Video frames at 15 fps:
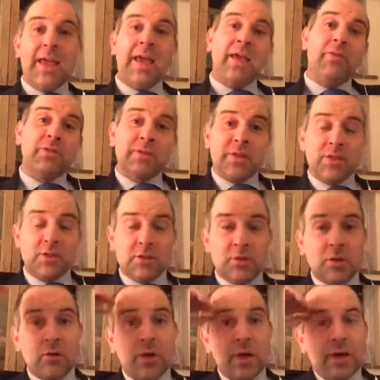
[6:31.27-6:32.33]
extensions.
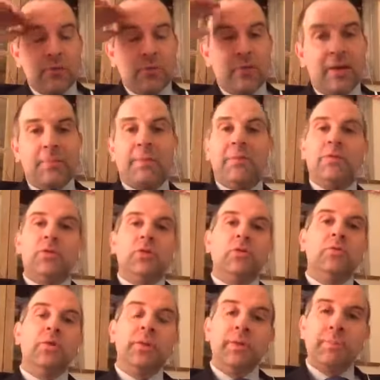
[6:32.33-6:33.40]
So we've had a bit of a do.
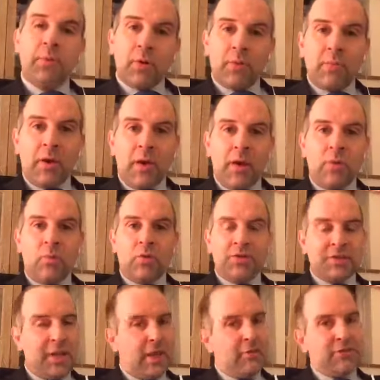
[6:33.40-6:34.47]
The bottom line was the
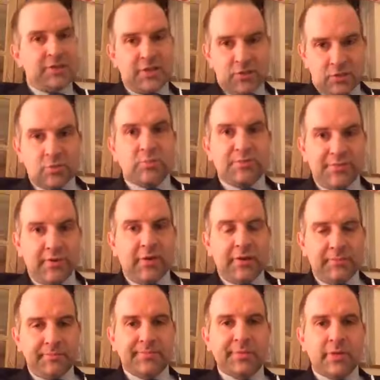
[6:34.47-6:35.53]
hair extensions were fine.
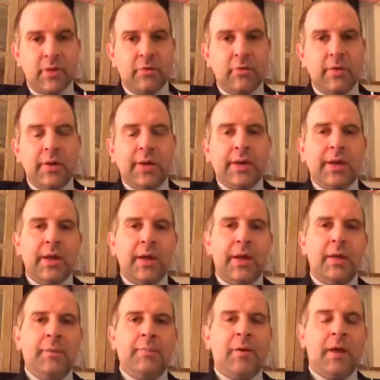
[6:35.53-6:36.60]
So I
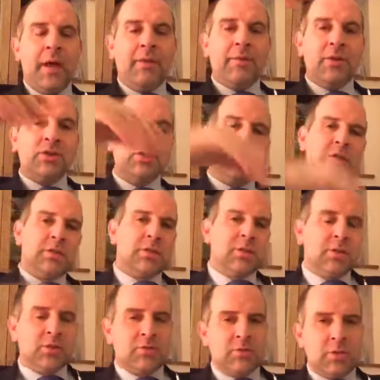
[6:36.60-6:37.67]
have actually done
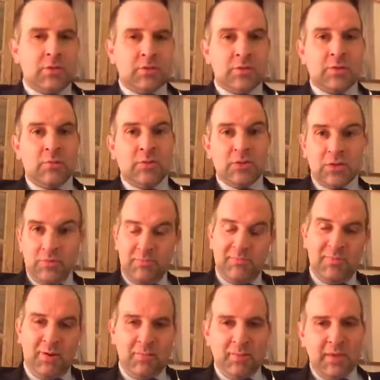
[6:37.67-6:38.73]
surgery on someone, she
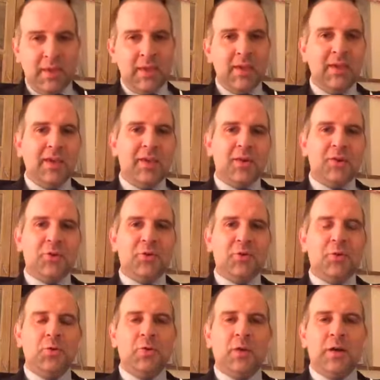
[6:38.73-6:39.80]
might be here,
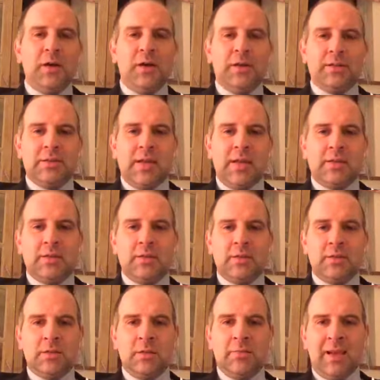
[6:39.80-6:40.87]
who has had
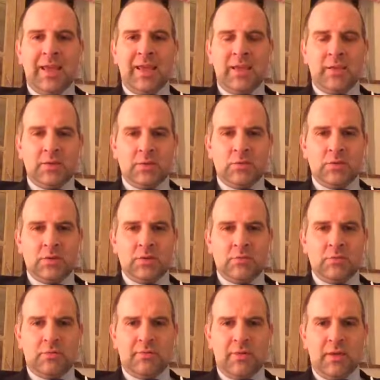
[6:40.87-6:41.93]
dermal anchors, which is sort
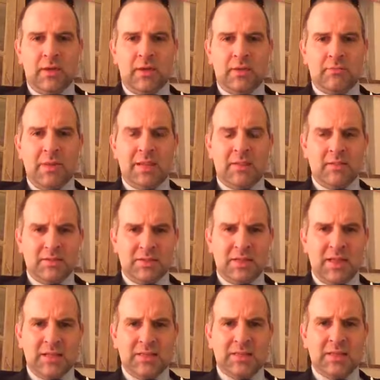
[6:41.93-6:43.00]
of like metal
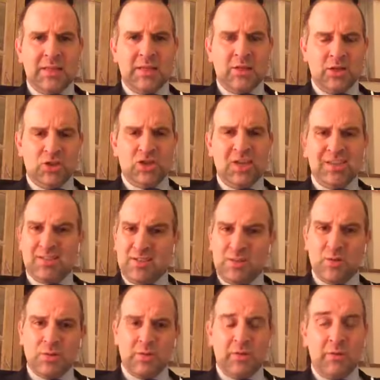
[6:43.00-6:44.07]
studs in her chest, and she
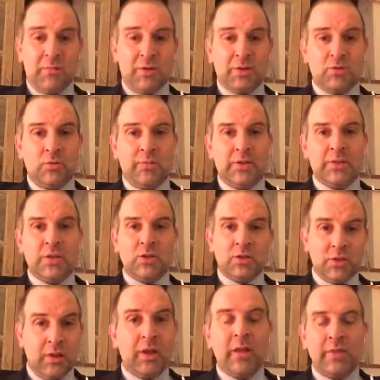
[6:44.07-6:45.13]
was having a breast augmentation,
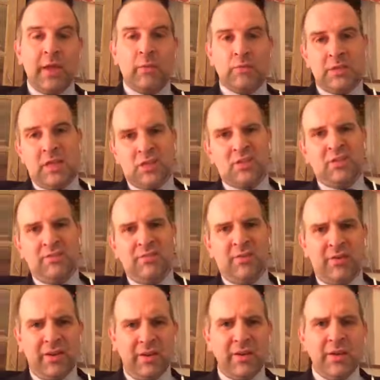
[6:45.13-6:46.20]
and that was actually
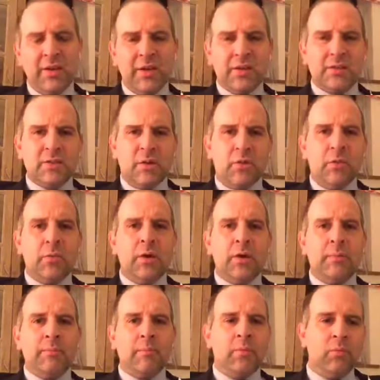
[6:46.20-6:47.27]
fine. So